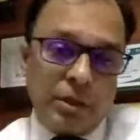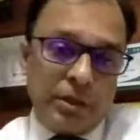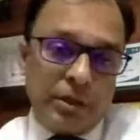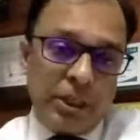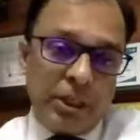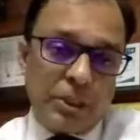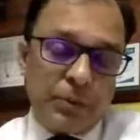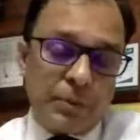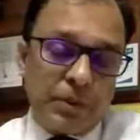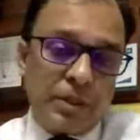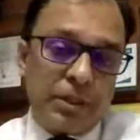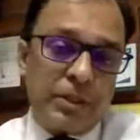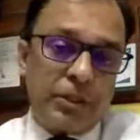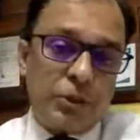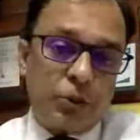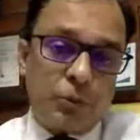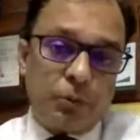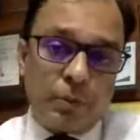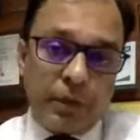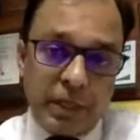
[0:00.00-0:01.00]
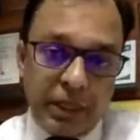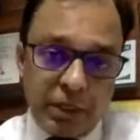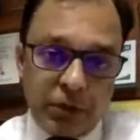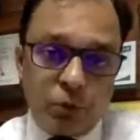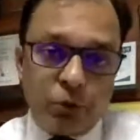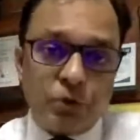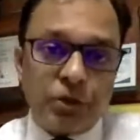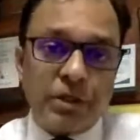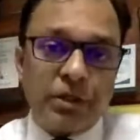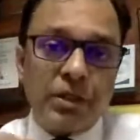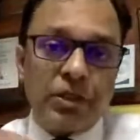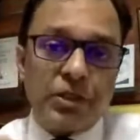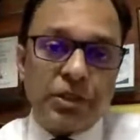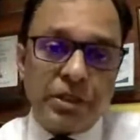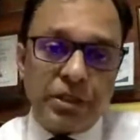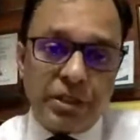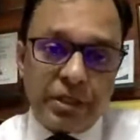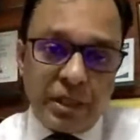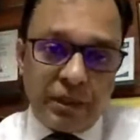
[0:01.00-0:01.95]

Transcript: the expertise to break those adhesions